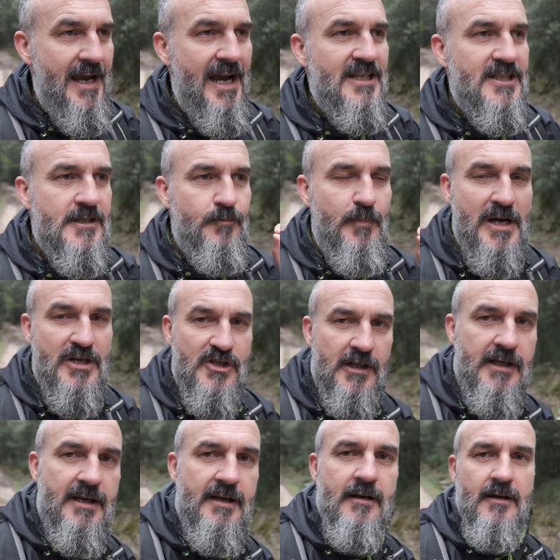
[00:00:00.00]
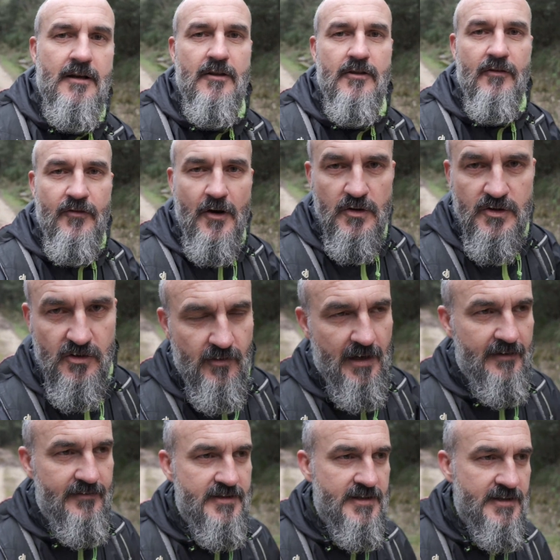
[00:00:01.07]
especially the
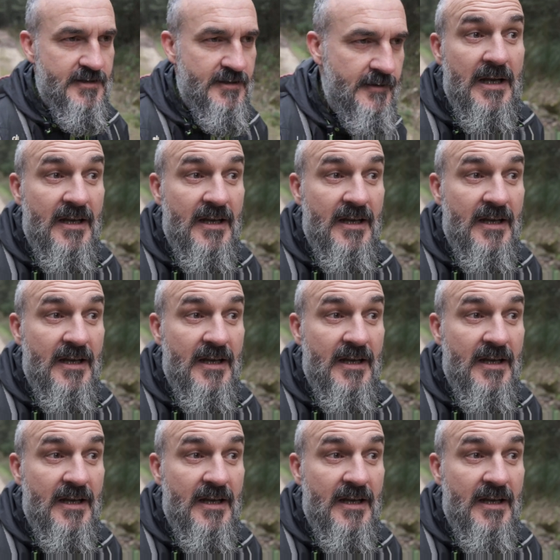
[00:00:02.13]
photographs.